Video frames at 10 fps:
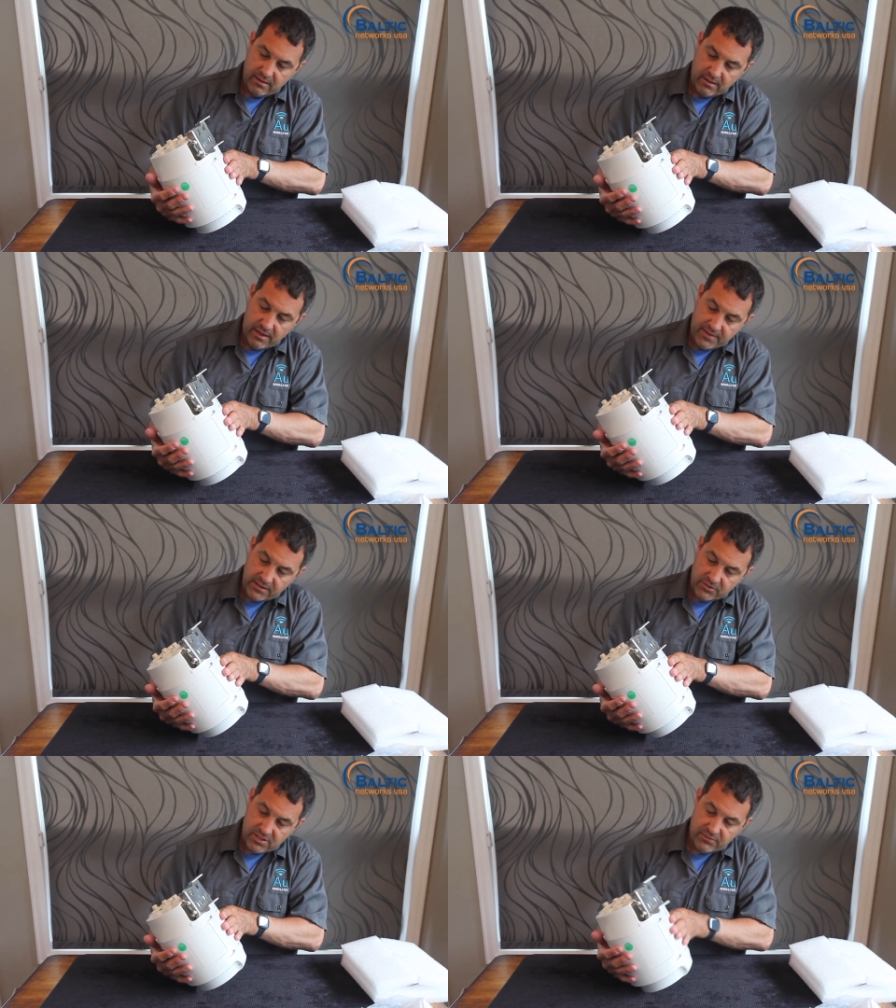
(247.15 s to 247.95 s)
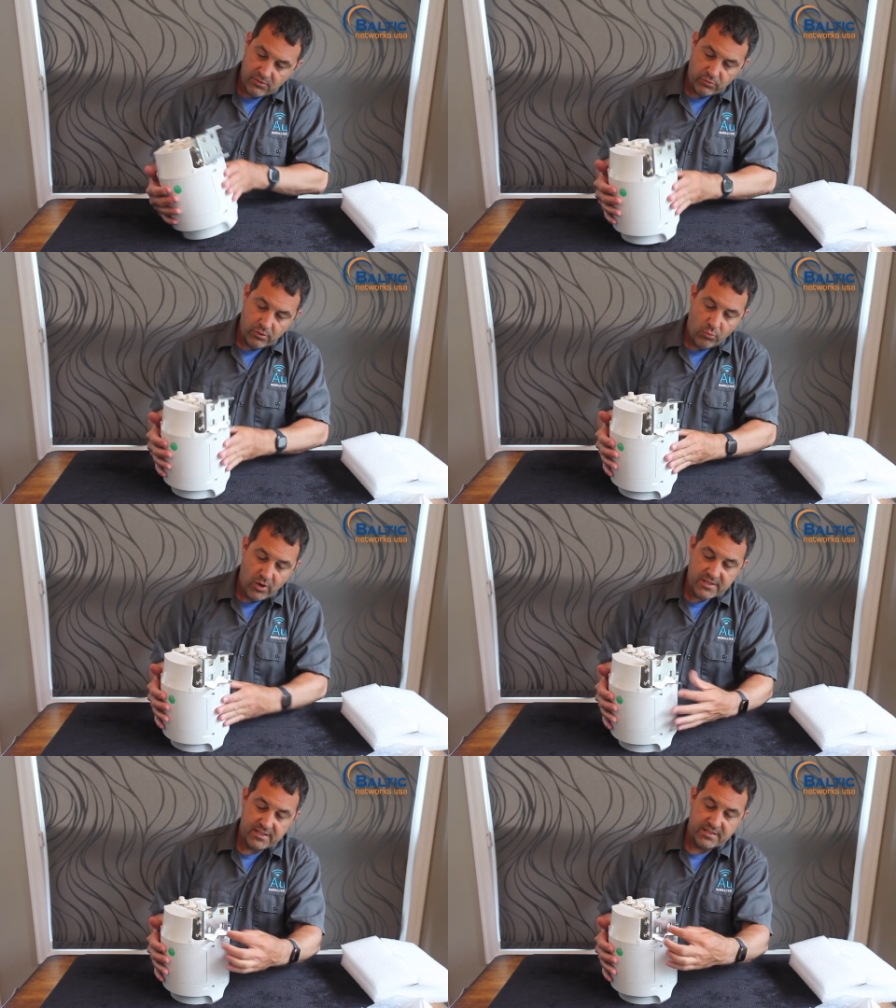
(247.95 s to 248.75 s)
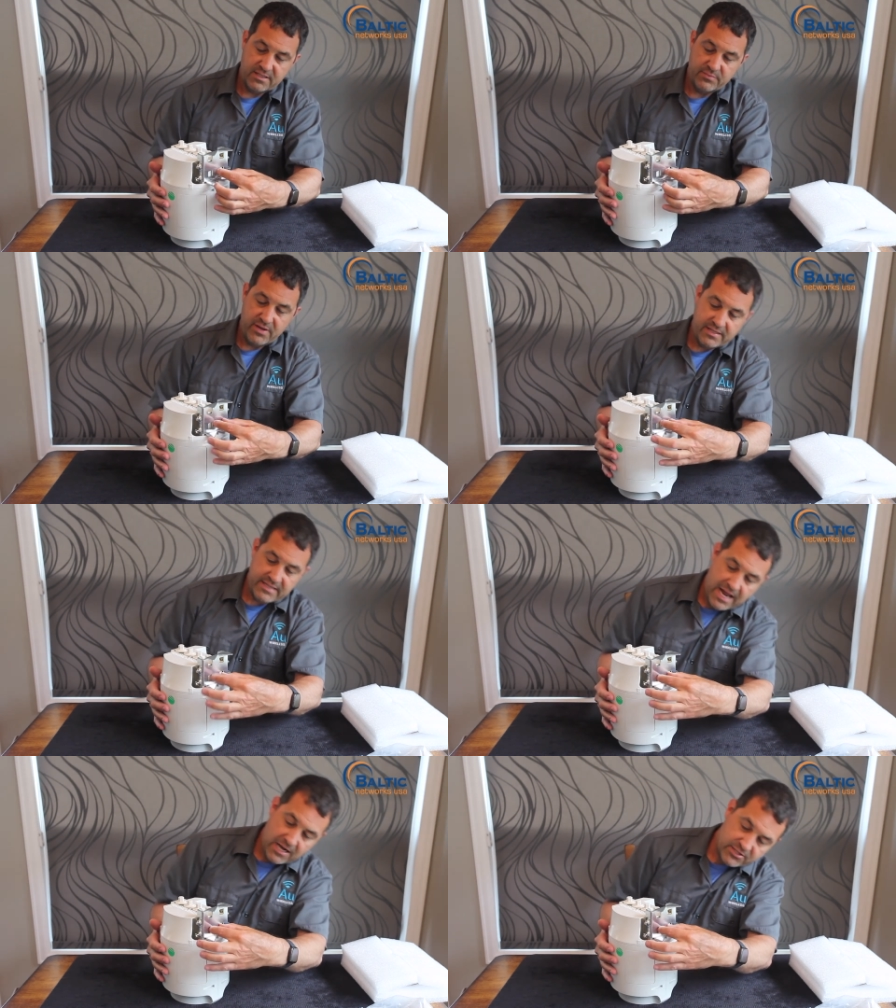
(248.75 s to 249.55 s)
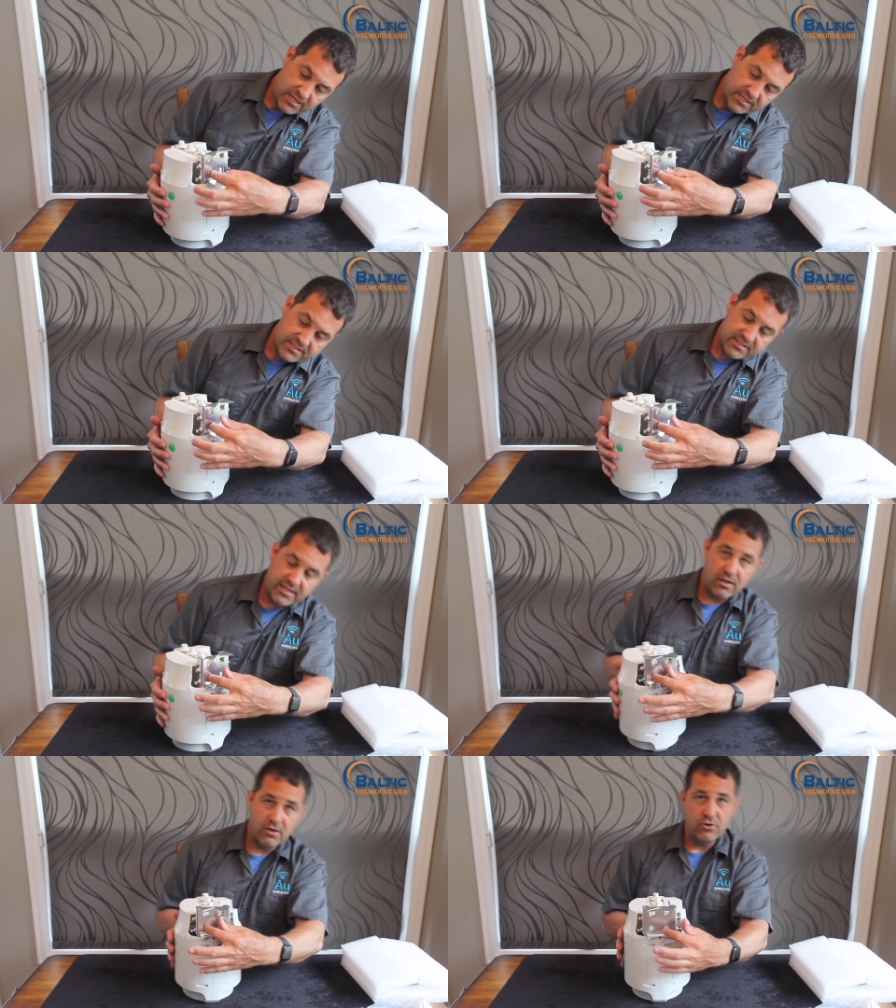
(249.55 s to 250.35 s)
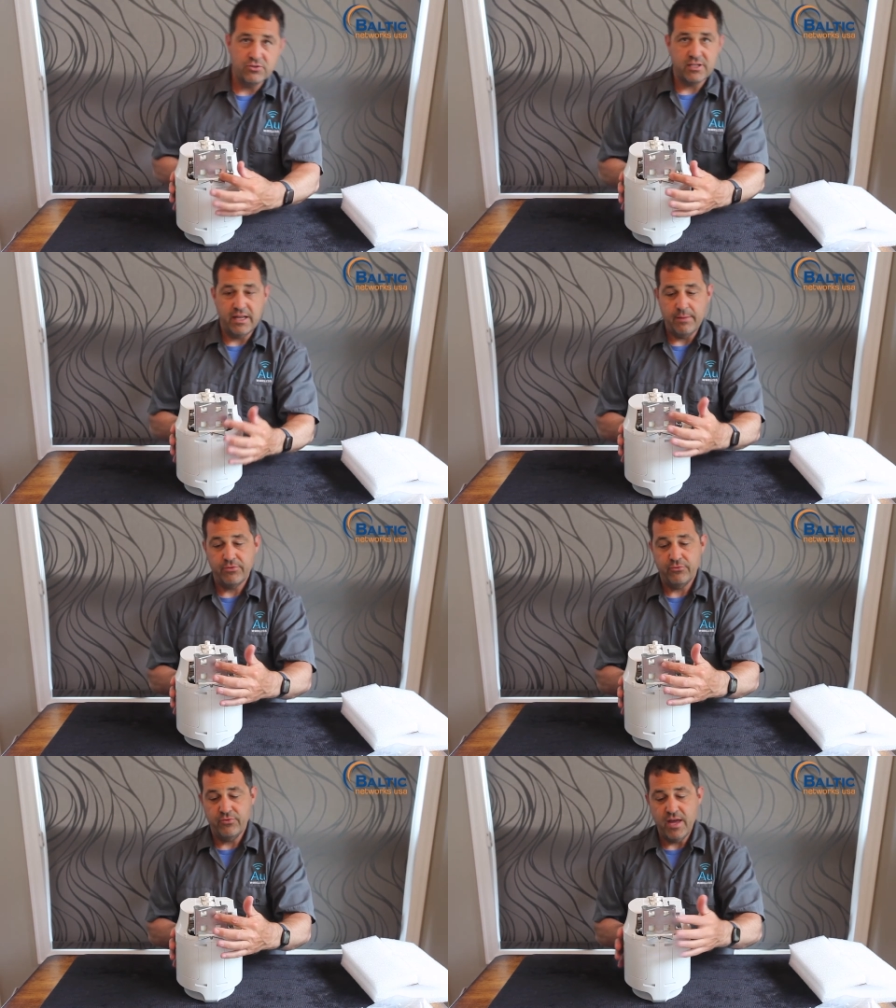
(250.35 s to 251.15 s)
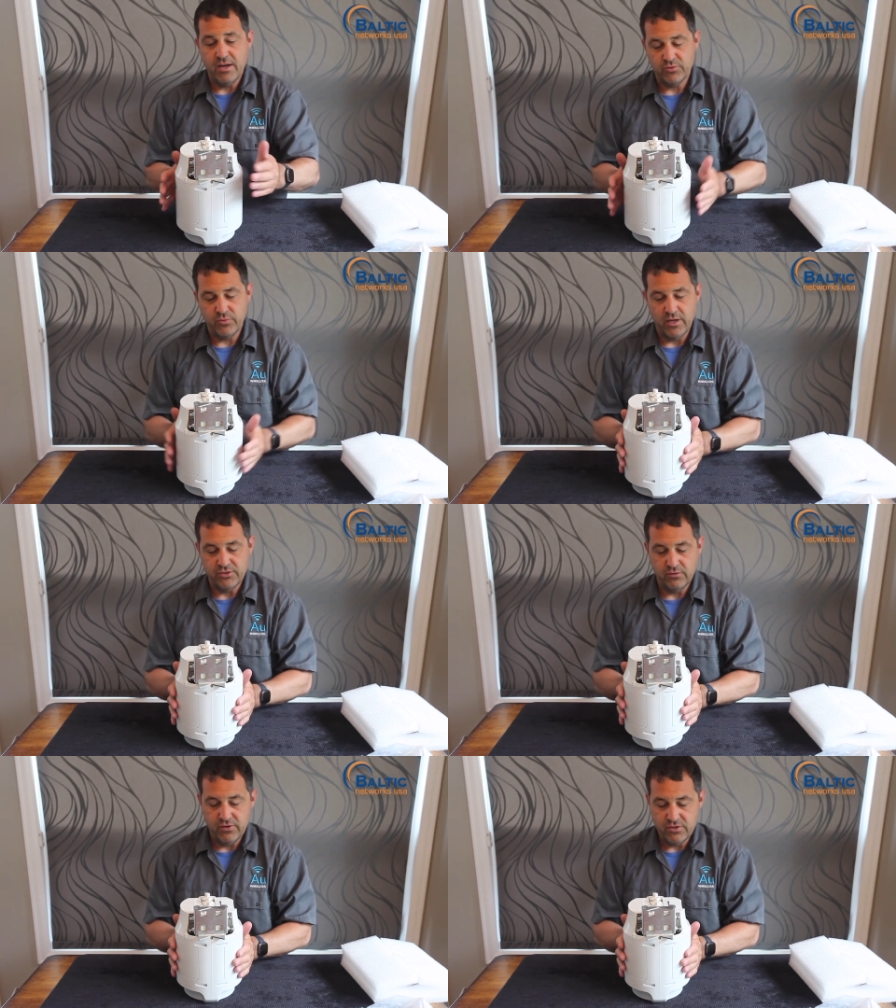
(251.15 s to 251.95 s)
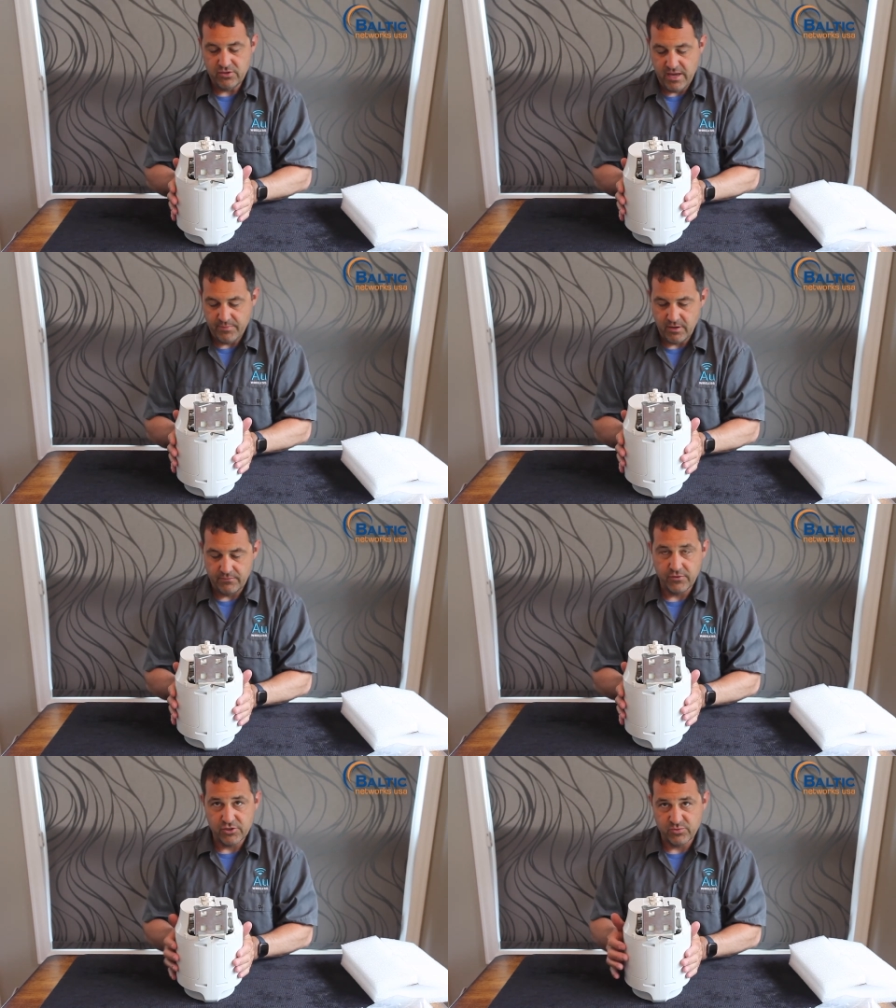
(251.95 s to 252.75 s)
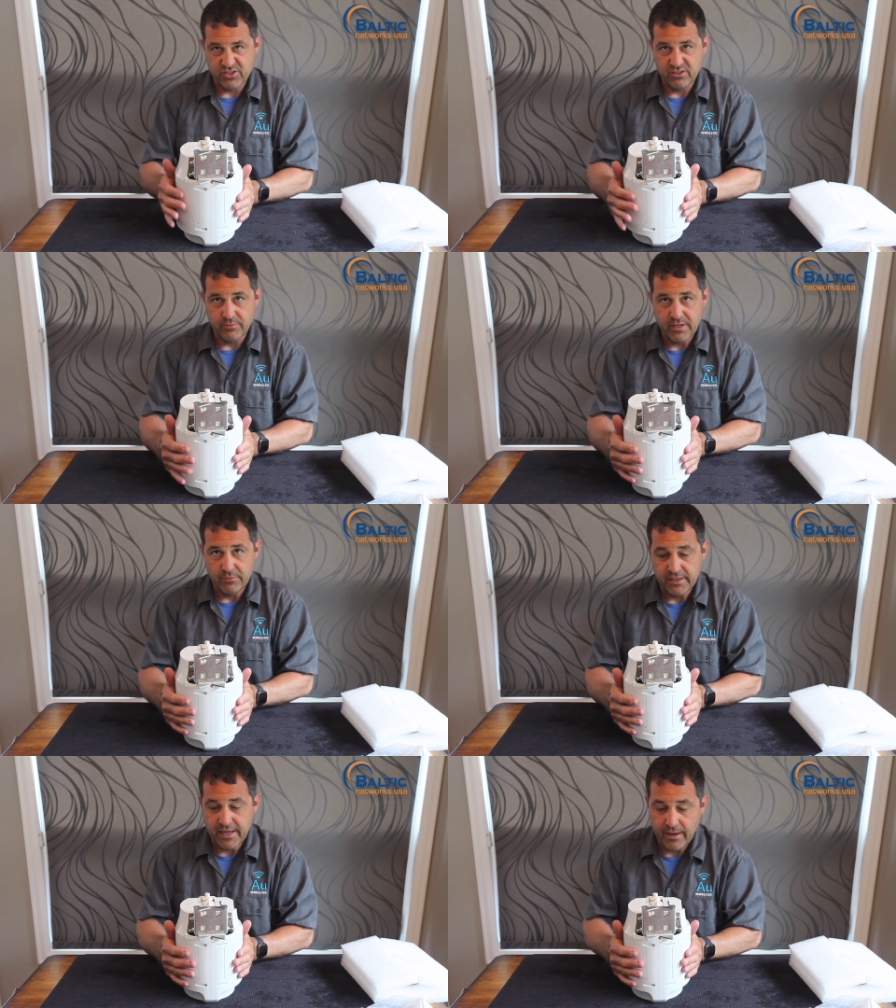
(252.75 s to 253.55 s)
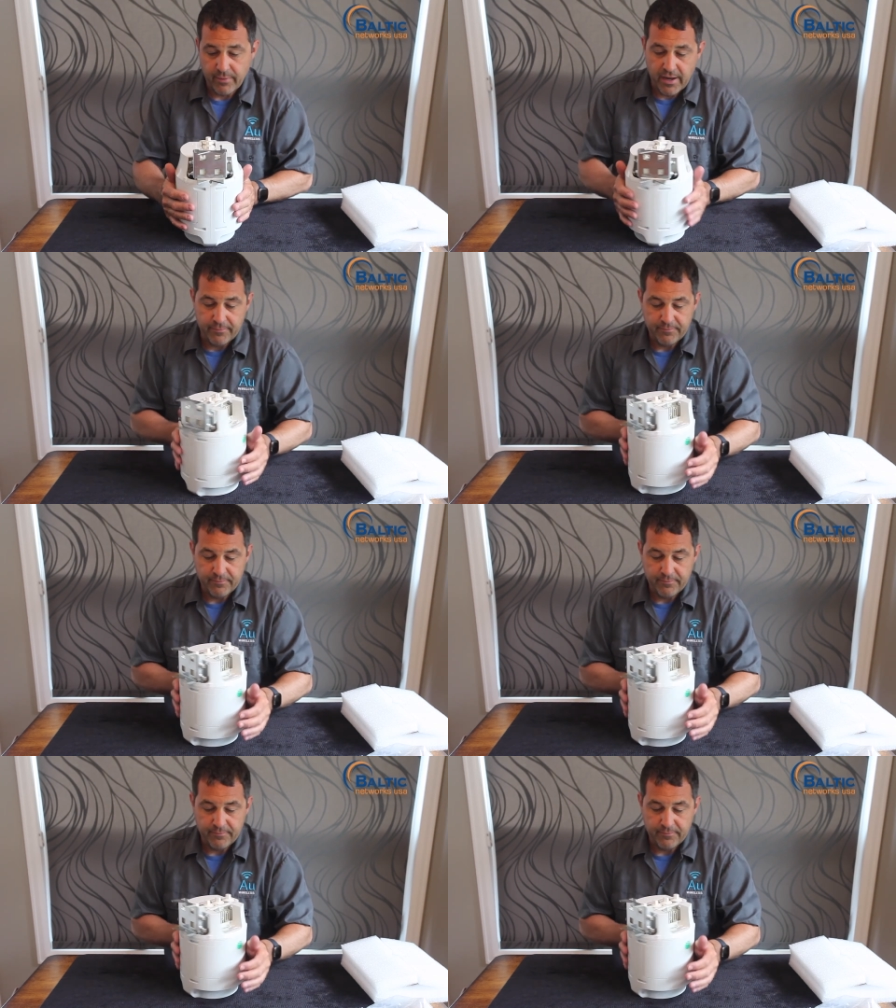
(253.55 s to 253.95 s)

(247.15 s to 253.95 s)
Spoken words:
And I think there's even room, once this has been attached, I could sneak a hose clamp through that as well. So if we do that part first, we'll still be able to get them on.